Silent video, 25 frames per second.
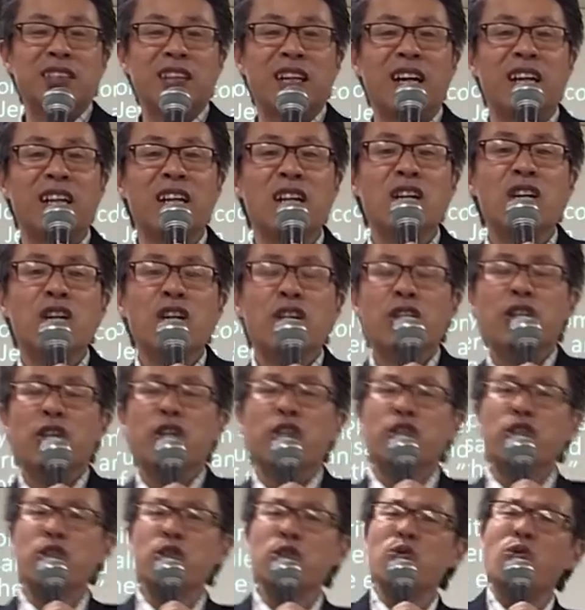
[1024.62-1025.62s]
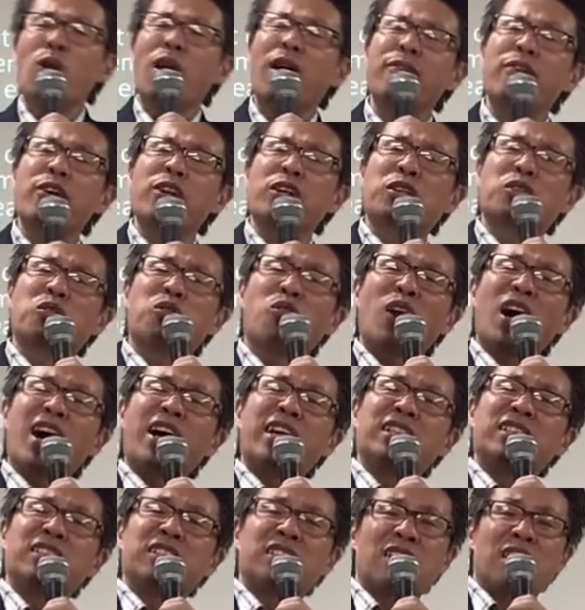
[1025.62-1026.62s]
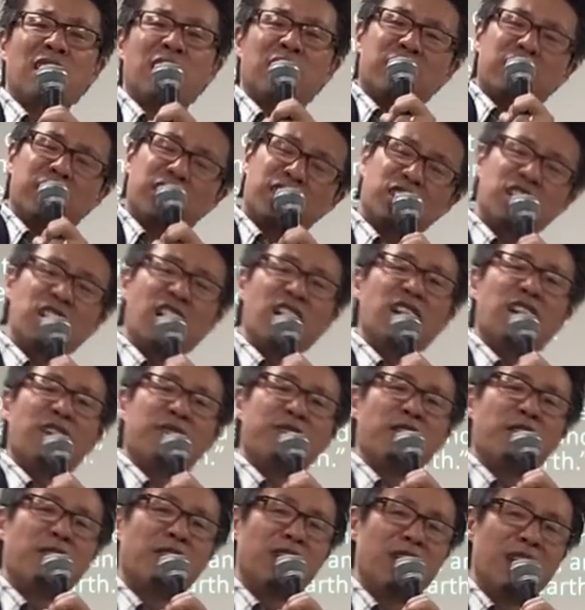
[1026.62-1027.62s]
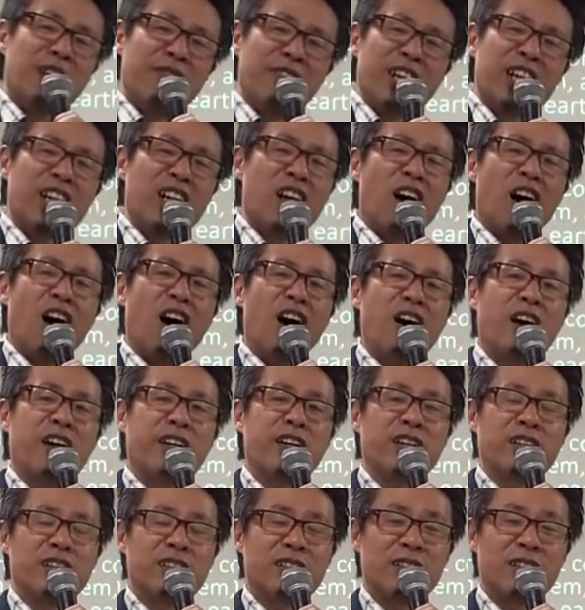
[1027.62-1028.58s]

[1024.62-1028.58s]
said, You are the Christ, the Son of the living God.